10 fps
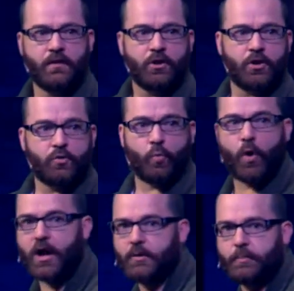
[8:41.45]
couldn't
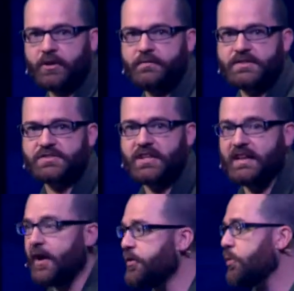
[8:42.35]
walk previously and
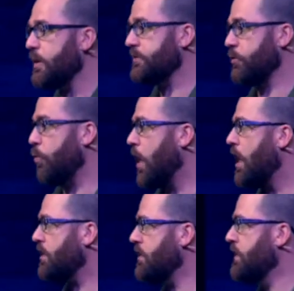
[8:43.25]
now they were able to
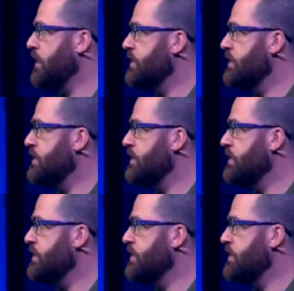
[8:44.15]
walk